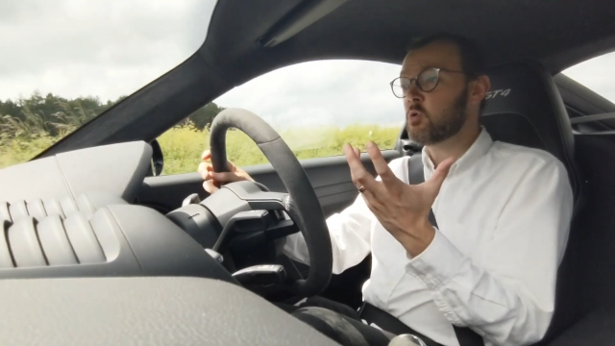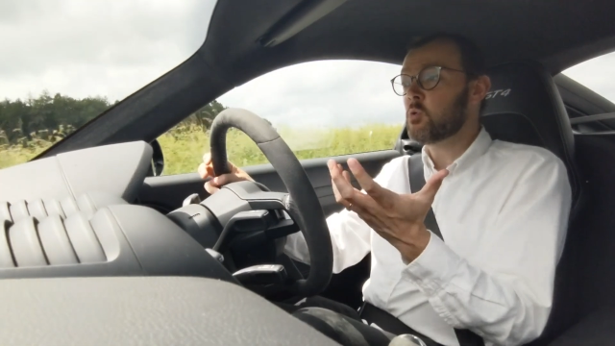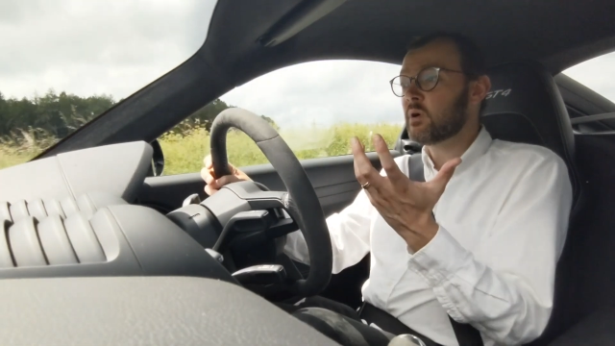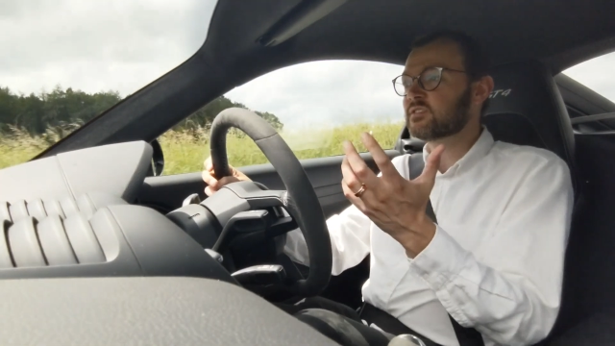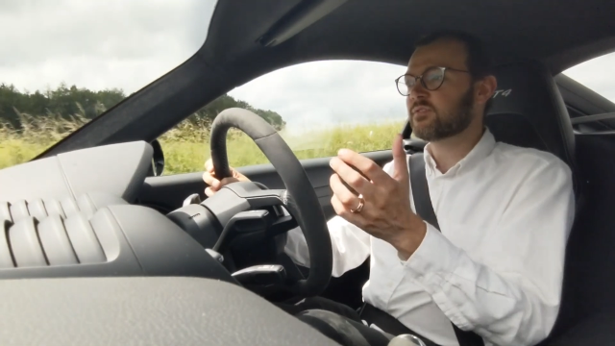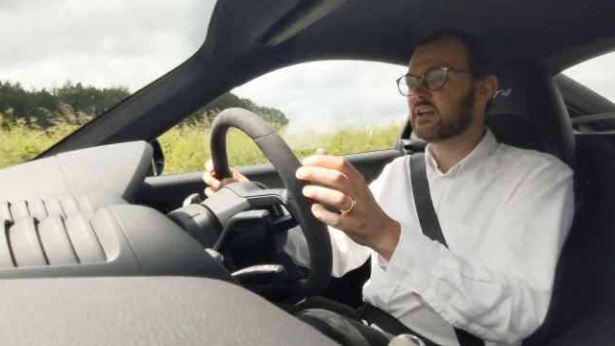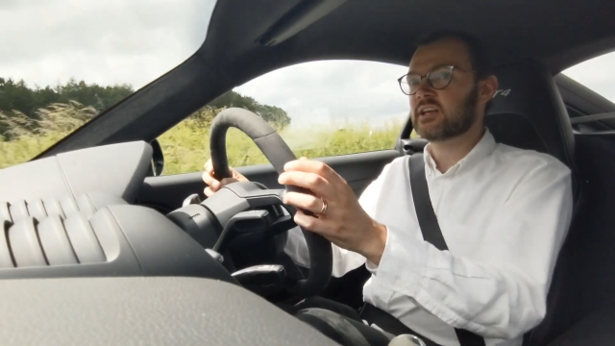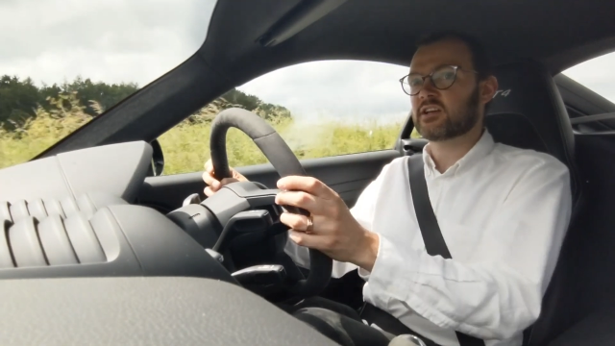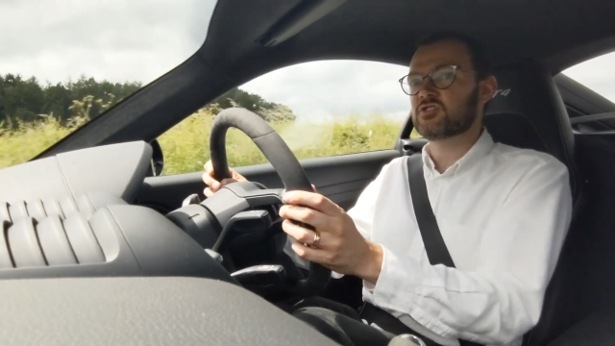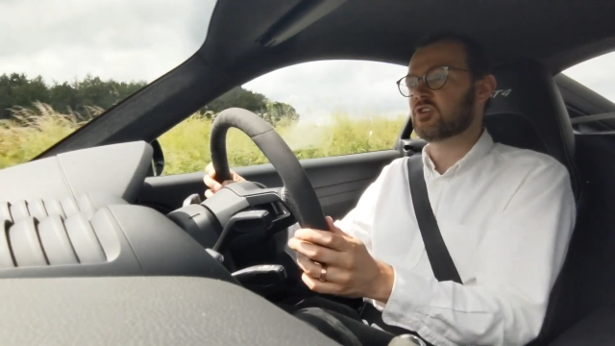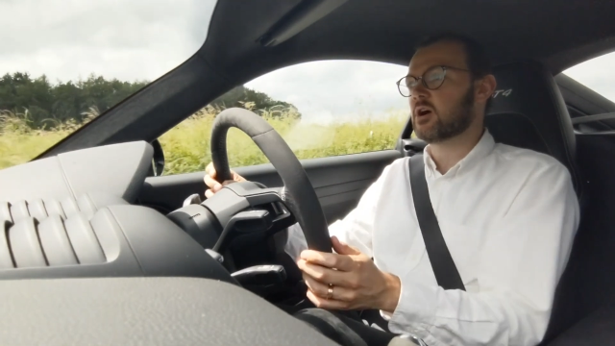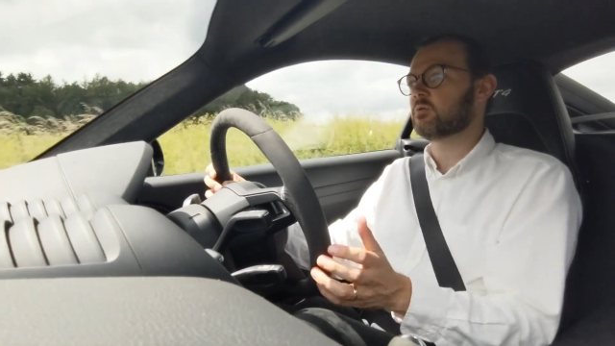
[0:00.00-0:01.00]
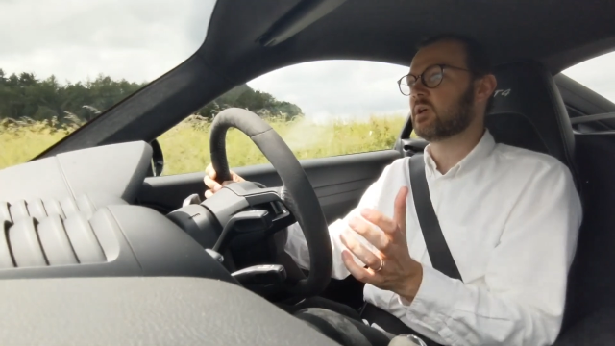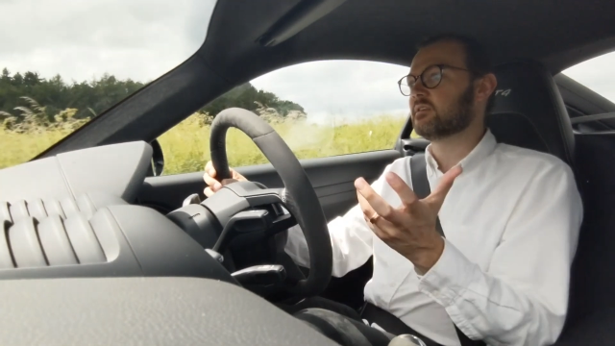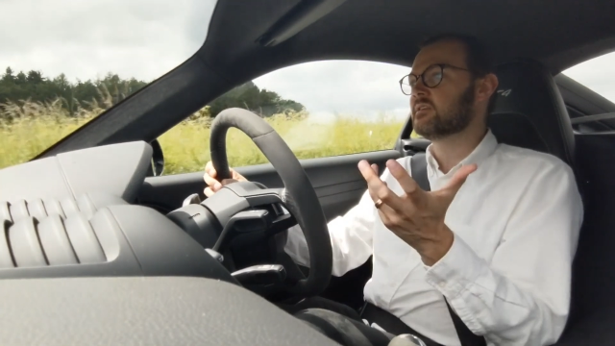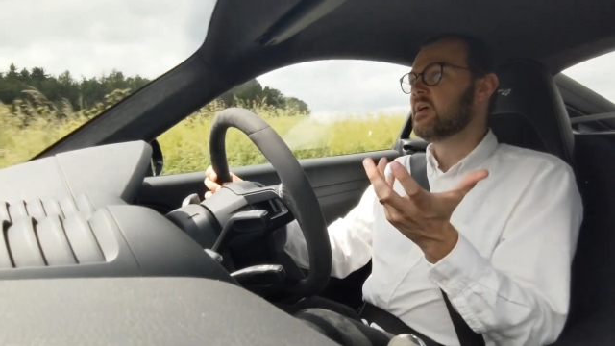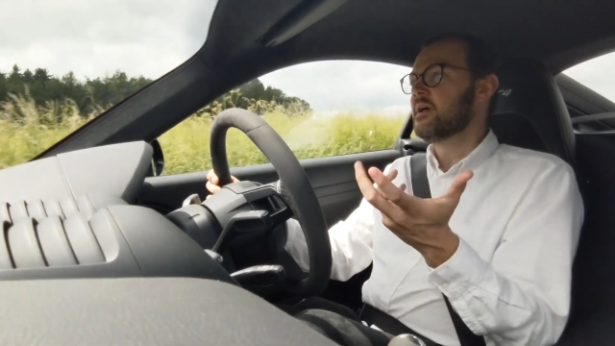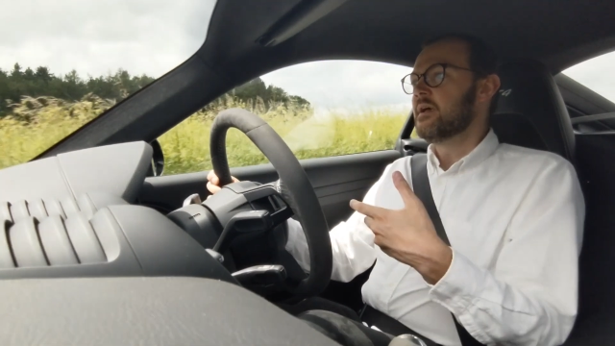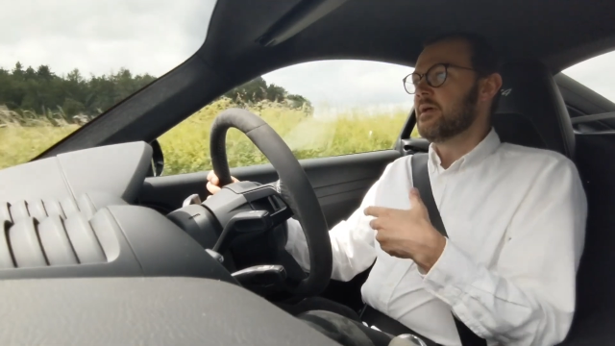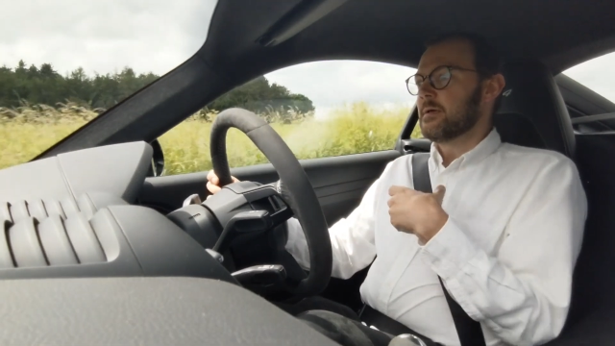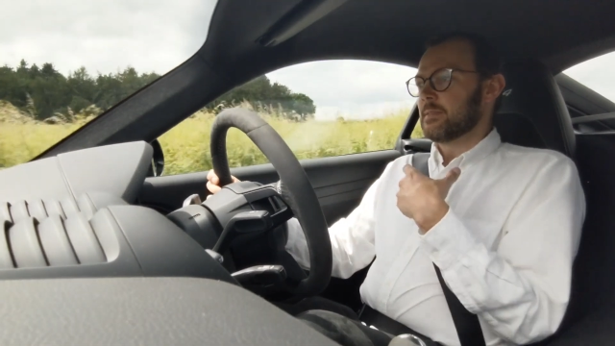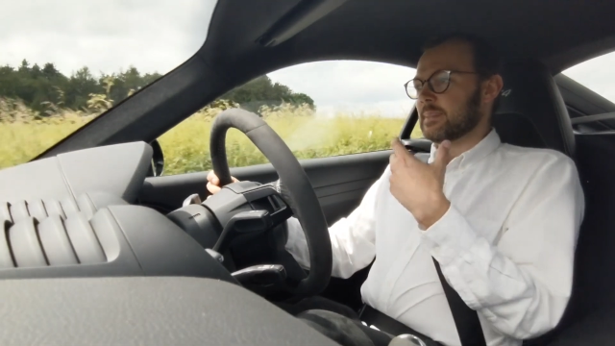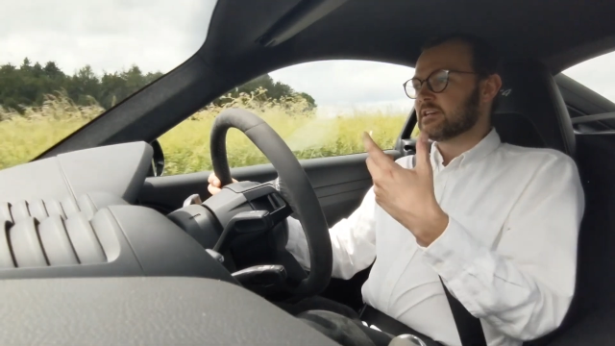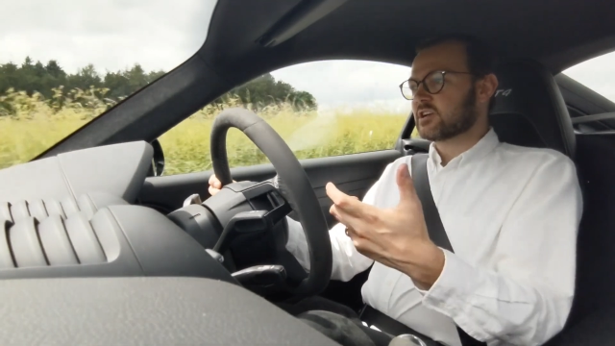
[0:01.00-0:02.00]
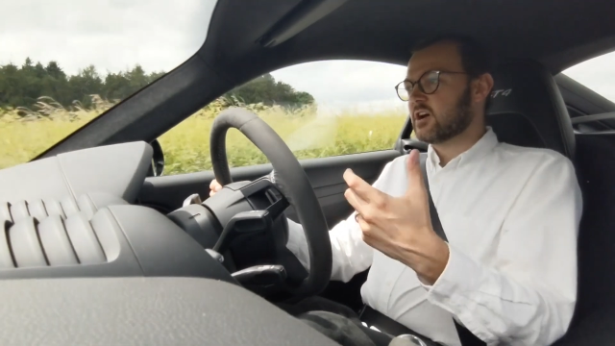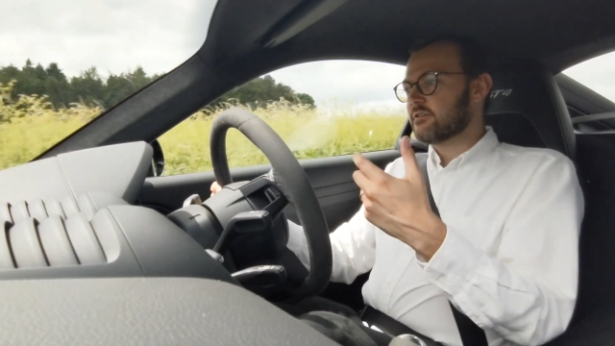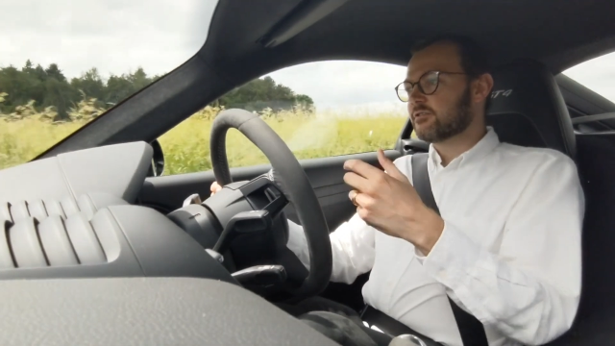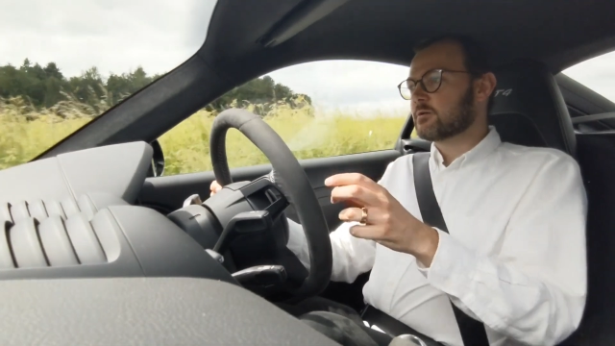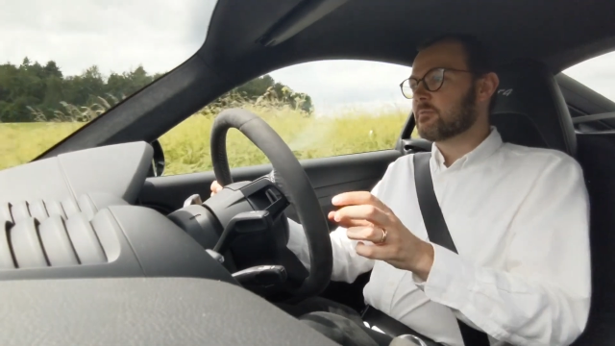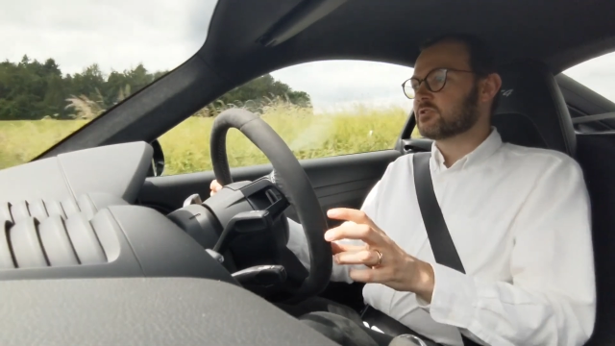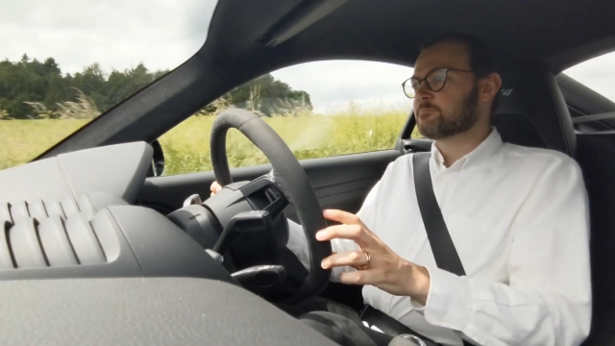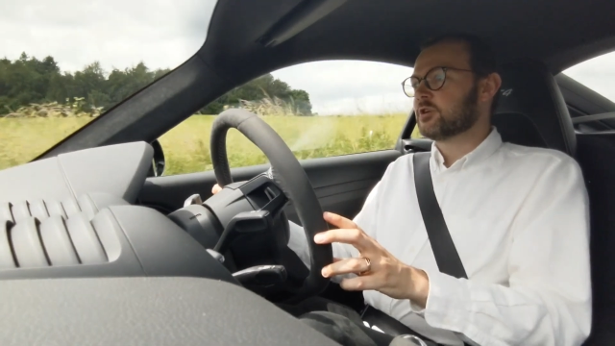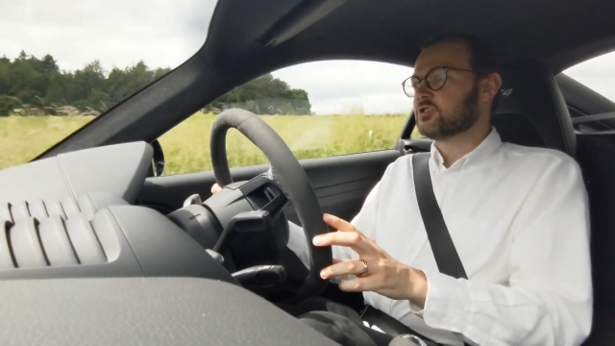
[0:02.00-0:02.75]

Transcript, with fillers: You always feel in control and this car very much